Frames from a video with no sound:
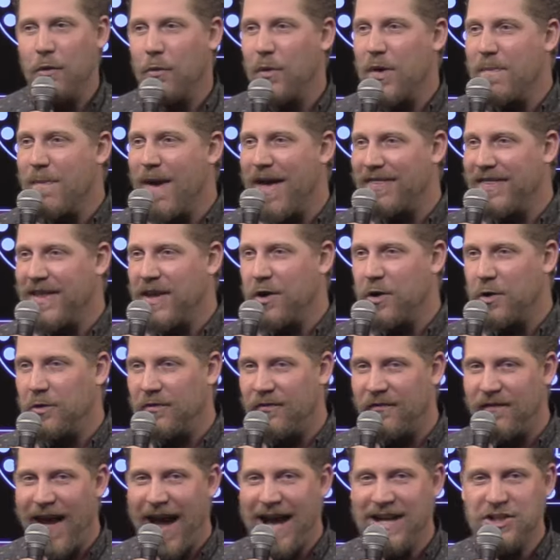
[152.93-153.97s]
We met the
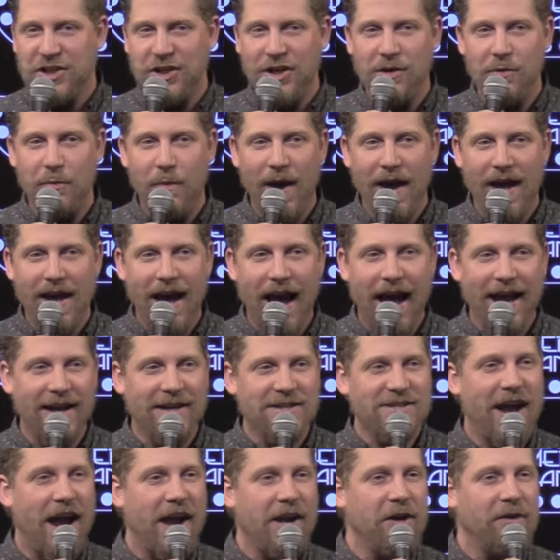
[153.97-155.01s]
old-fashioned way. I
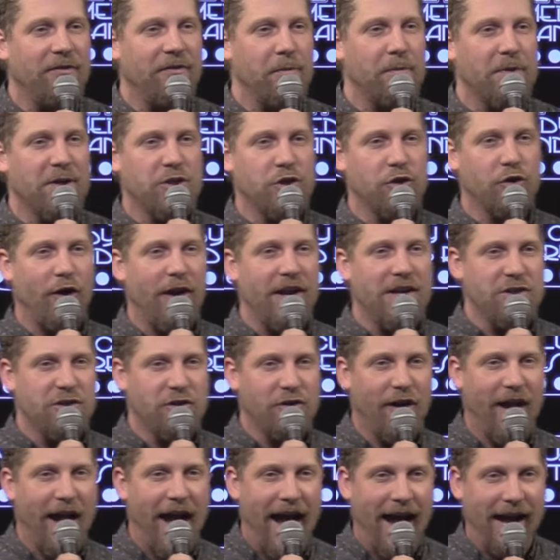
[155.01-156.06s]
untied her from a train
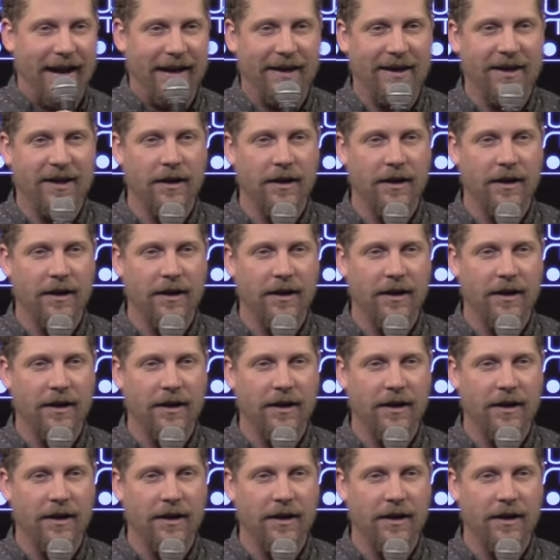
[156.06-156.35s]
track.